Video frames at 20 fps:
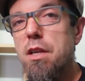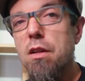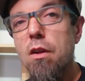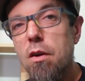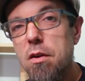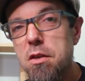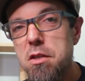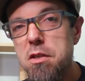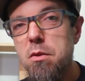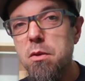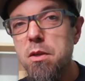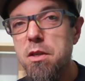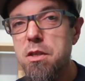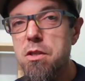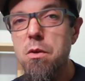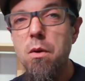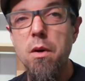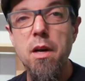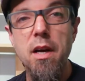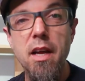Long story
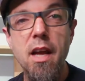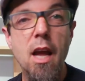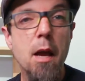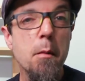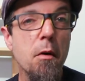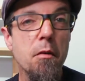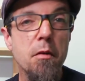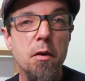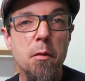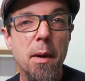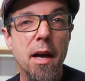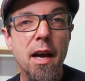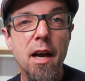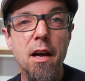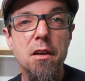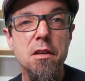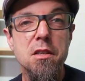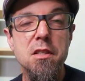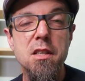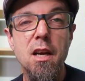short, he came over to my
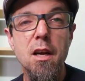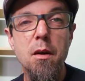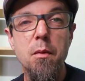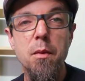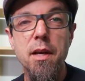house and